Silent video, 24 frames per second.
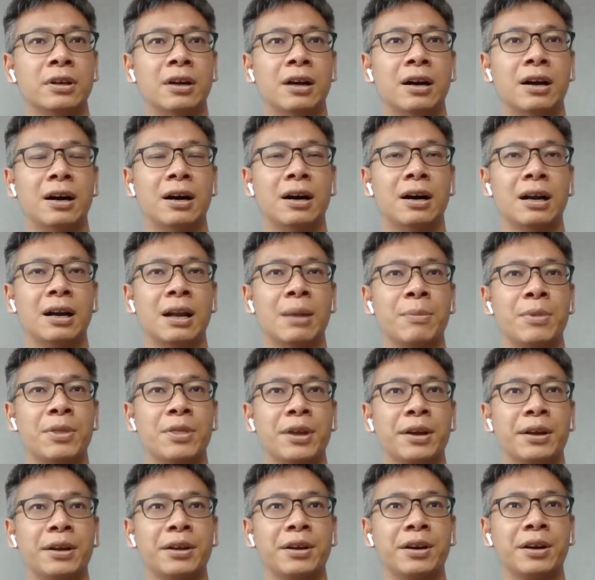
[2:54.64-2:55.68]
let me
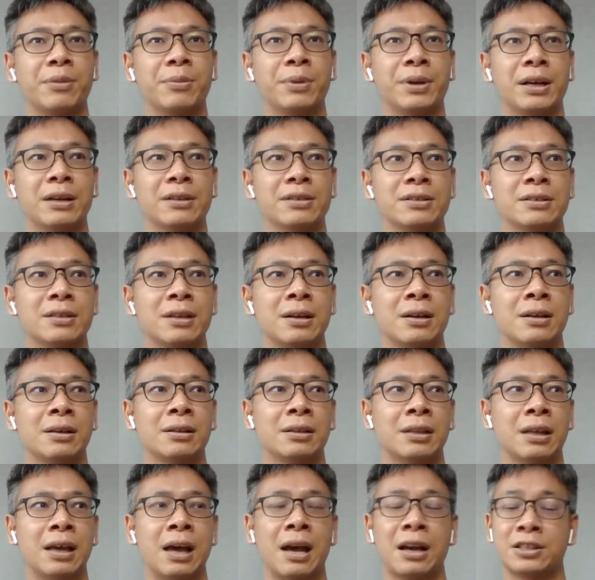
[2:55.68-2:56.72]
think here, what else?
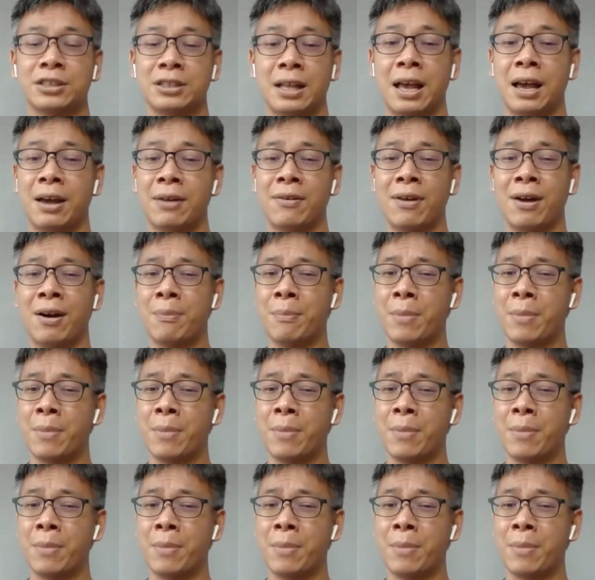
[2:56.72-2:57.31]
They actually have